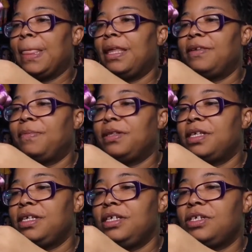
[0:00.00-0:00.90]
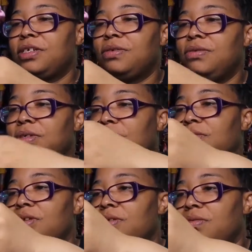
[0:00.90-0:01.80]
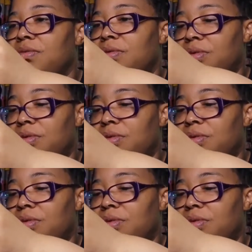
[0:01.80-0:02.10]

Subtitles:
Let's put these shoes on you.